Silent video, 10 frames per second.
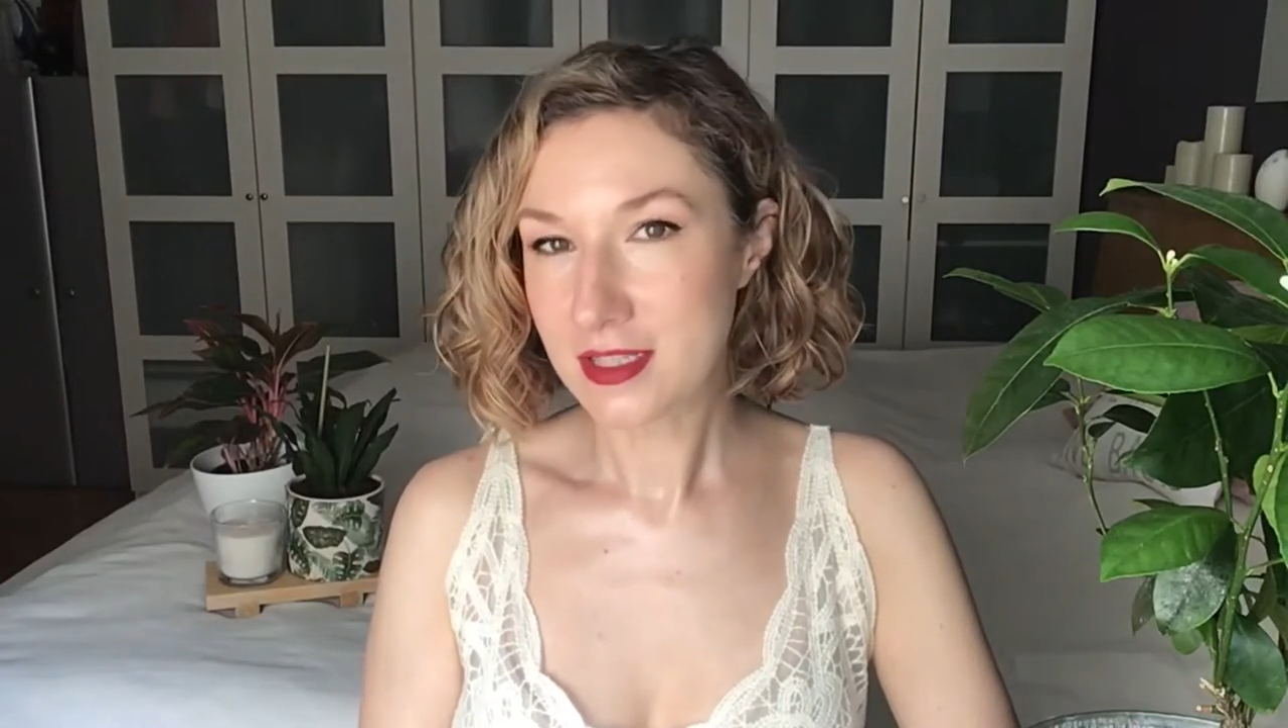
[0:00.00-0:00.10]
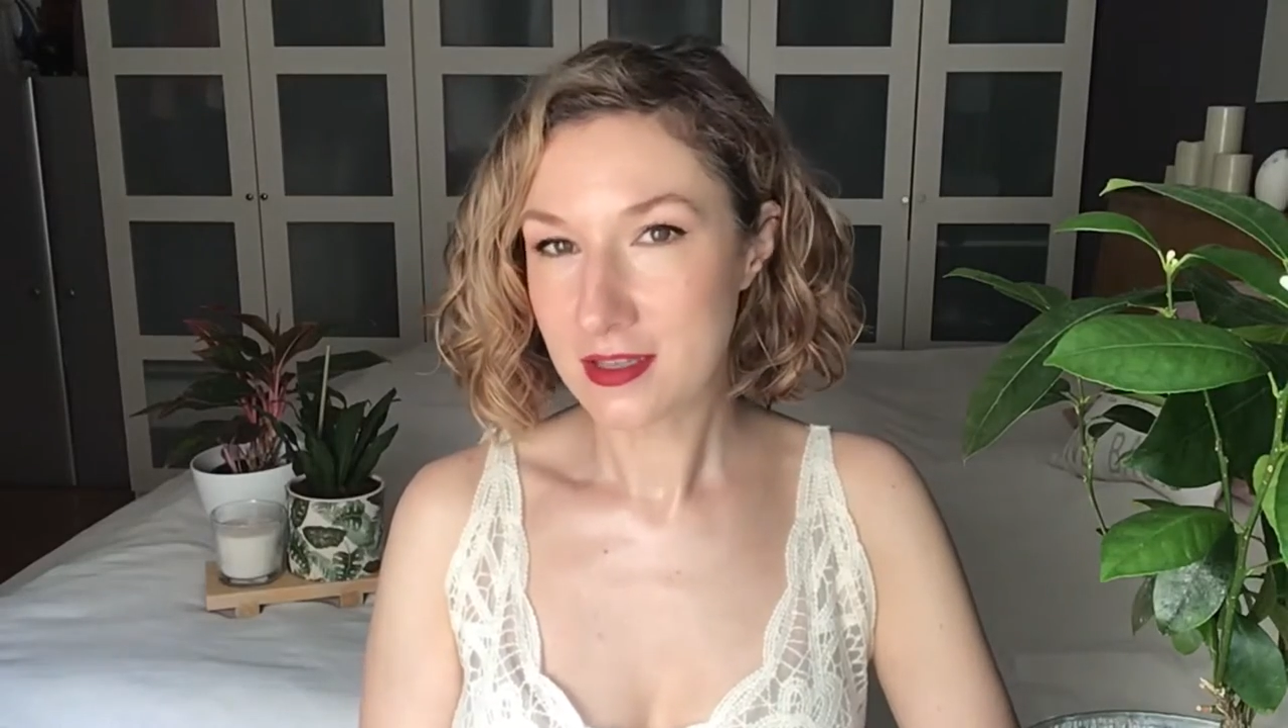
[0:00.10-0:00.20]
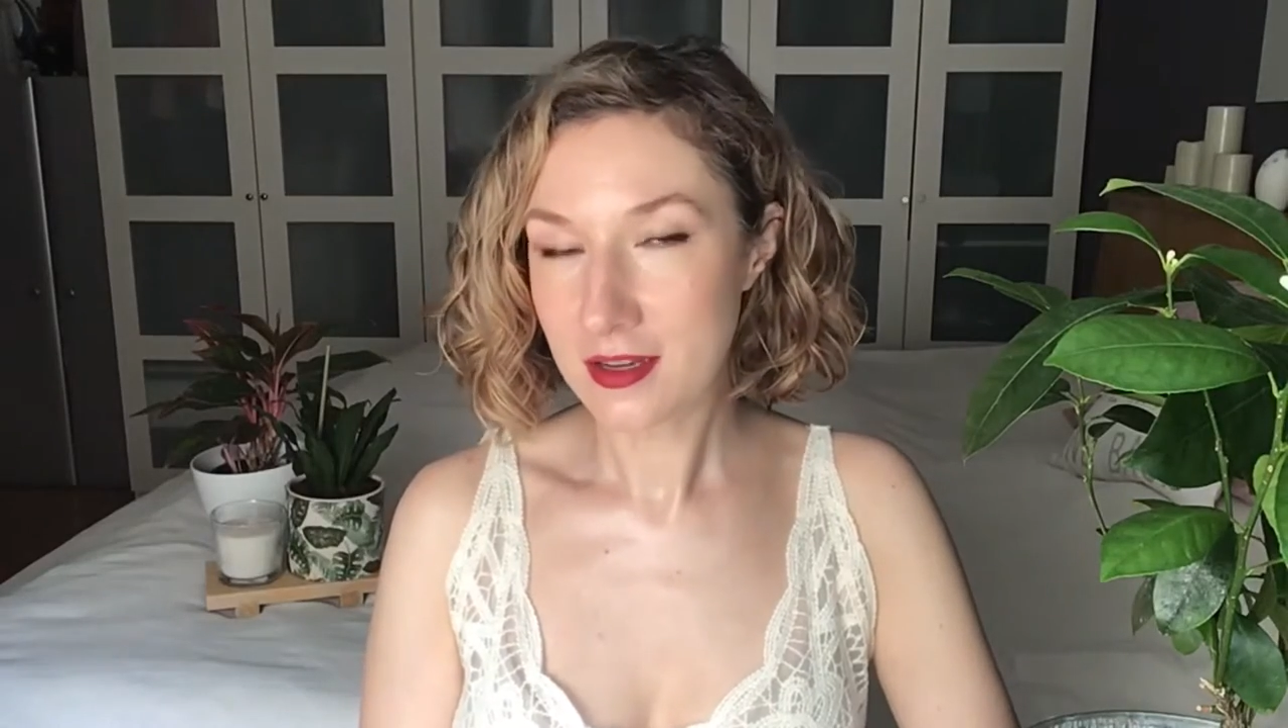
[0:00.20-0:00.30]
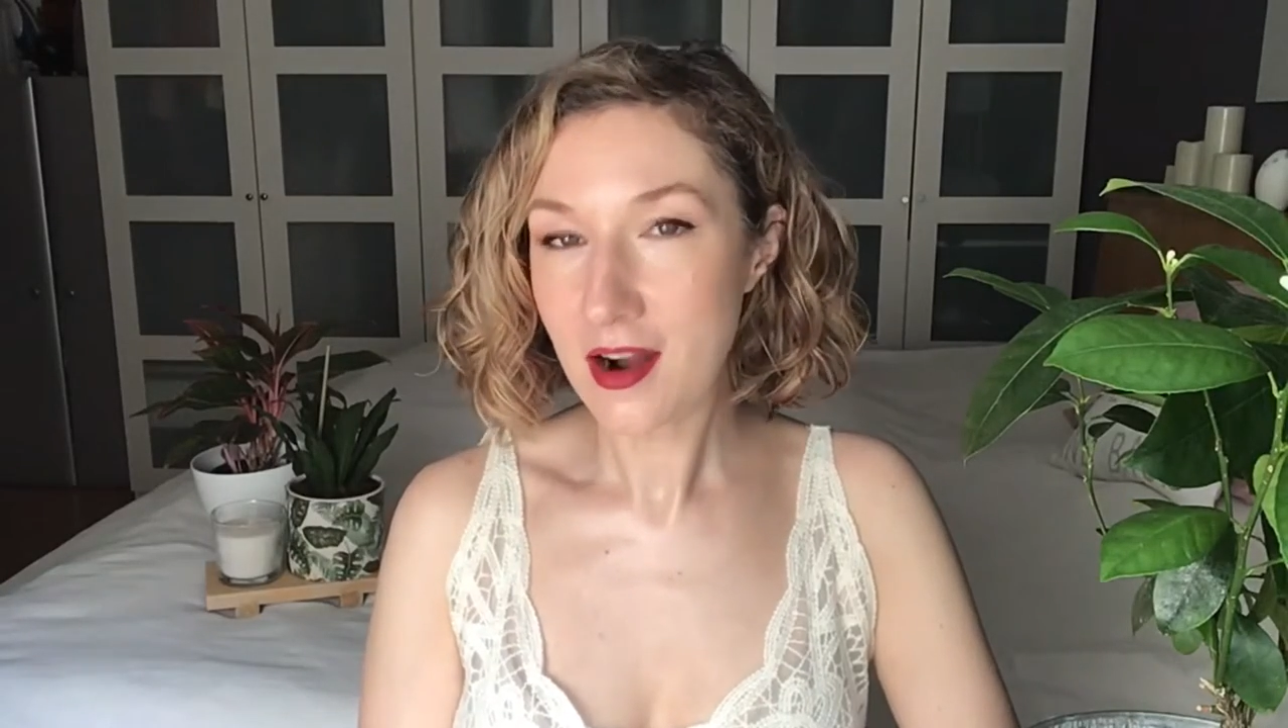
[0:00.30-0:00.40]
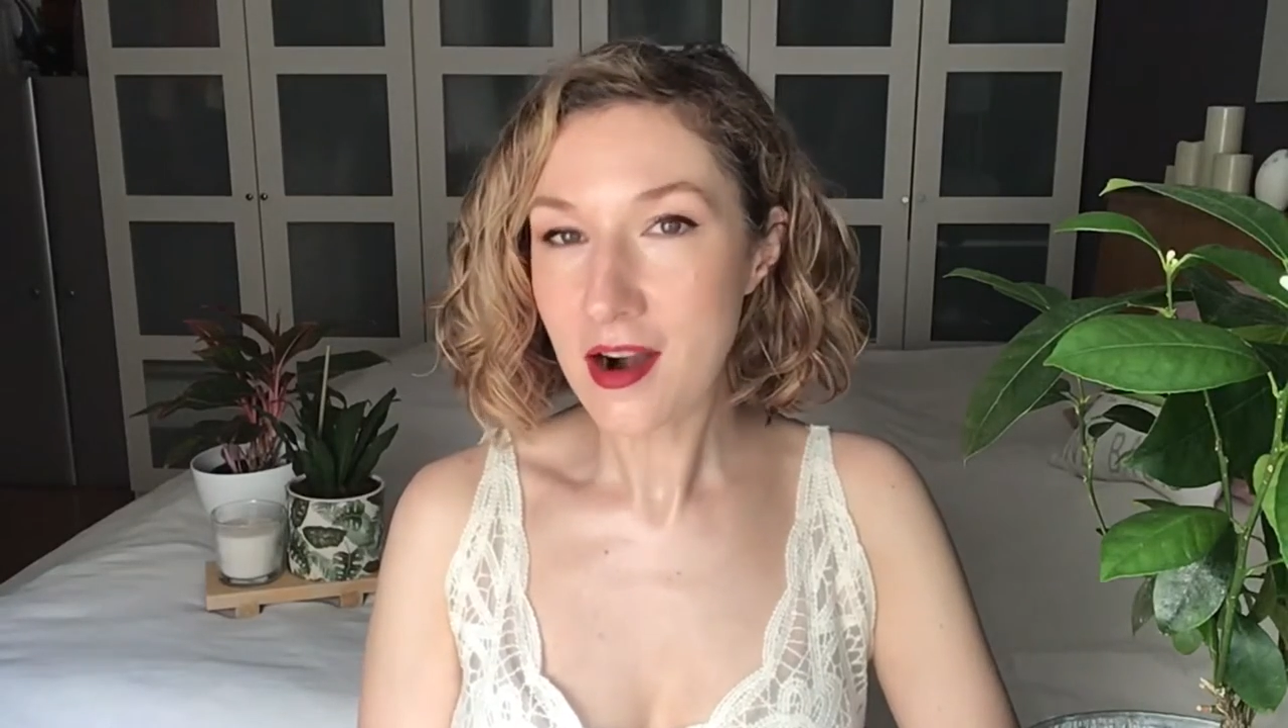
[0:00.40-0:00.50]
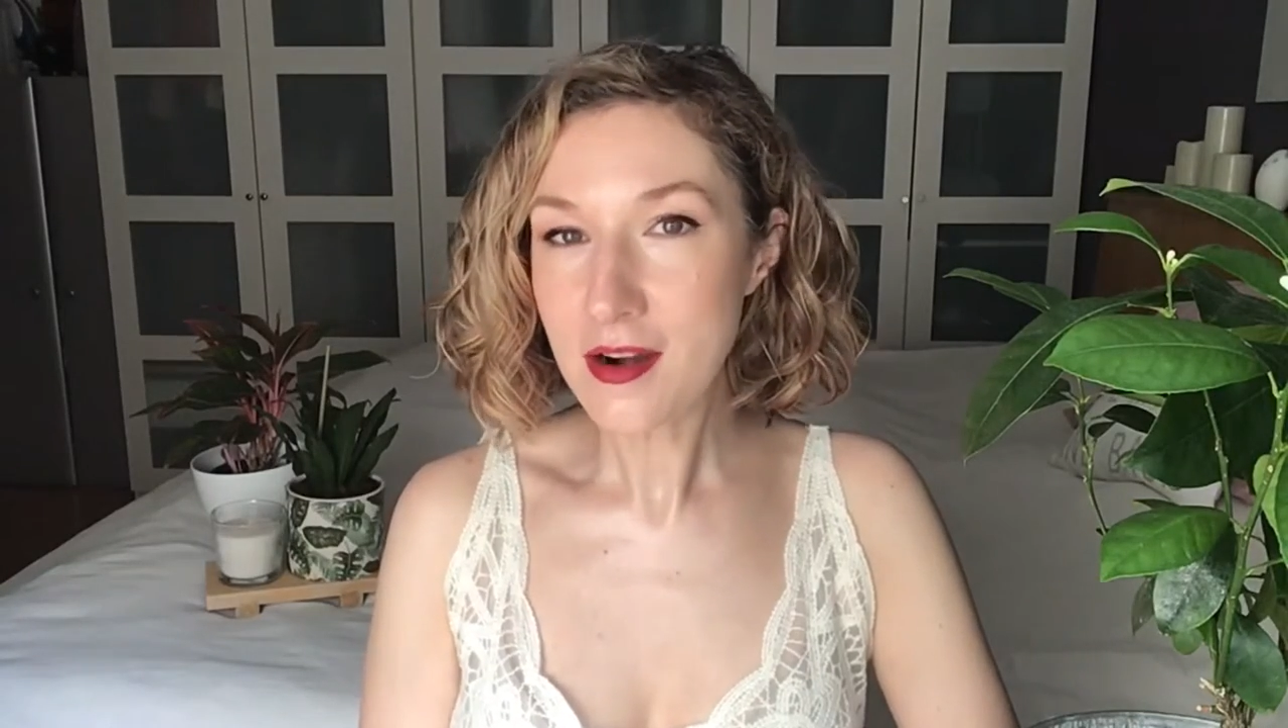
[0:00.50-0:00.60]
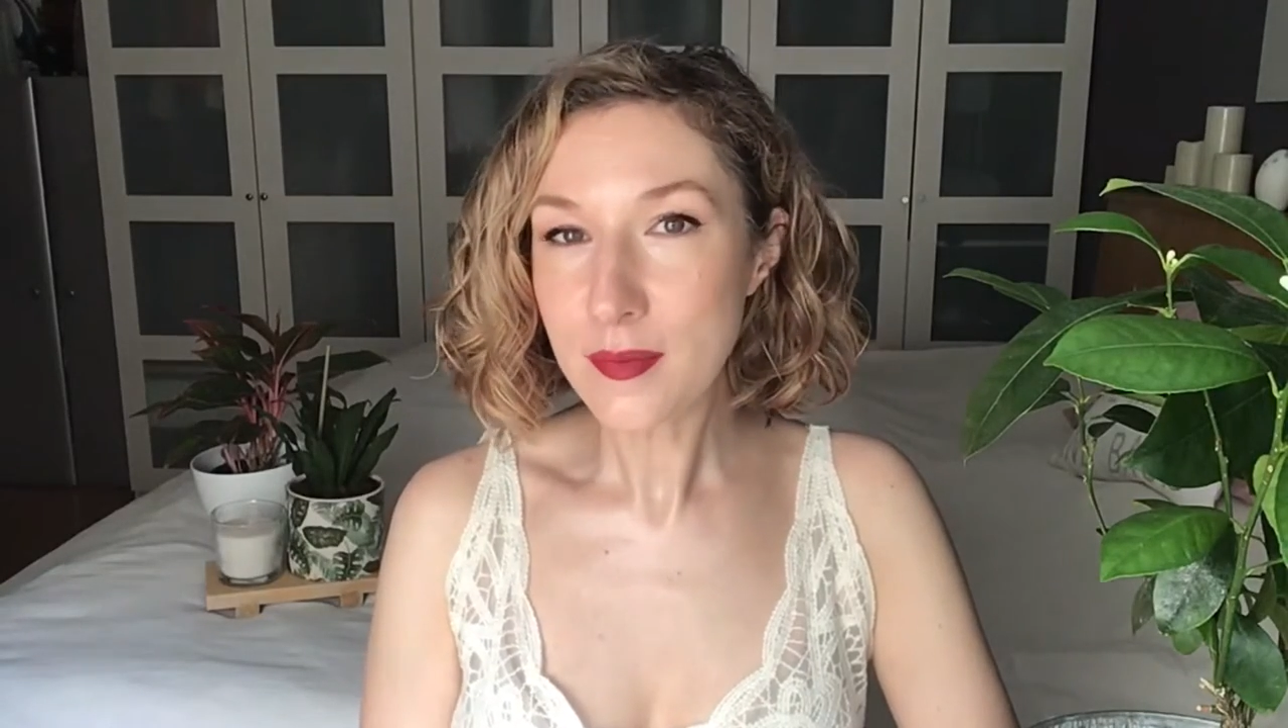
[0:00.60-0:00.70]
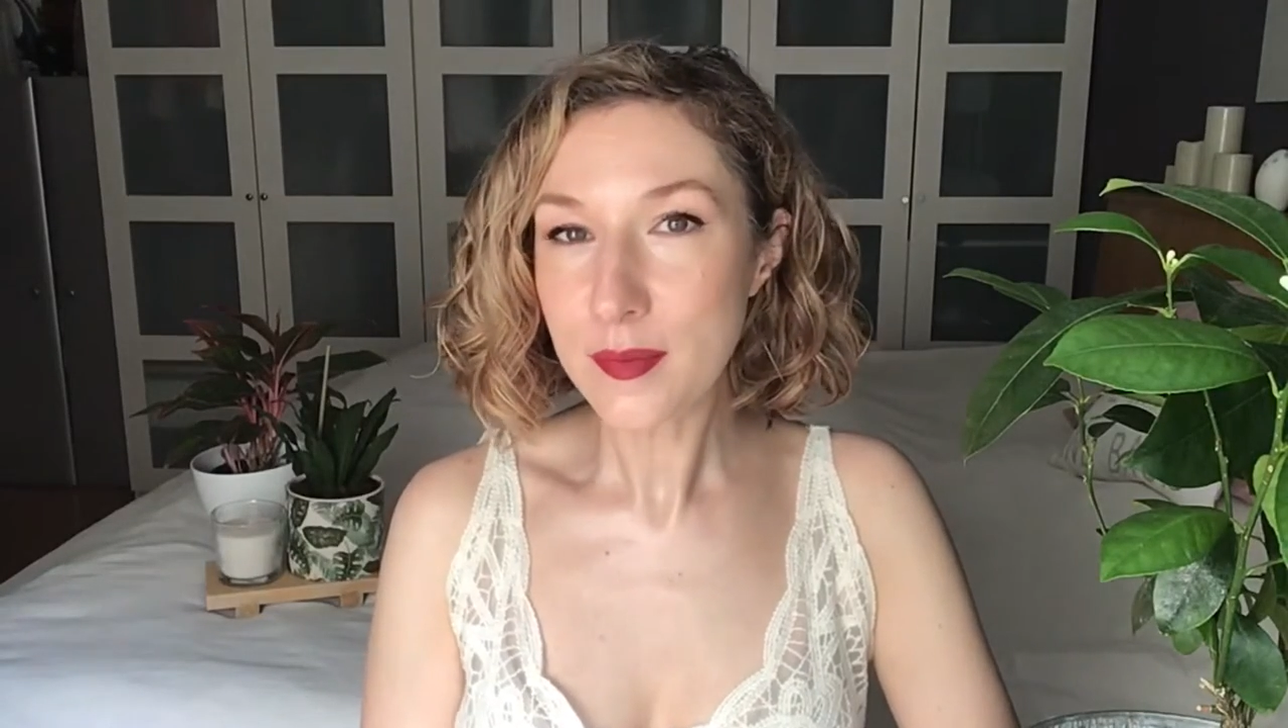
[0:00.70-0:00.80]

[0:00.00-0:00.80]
a car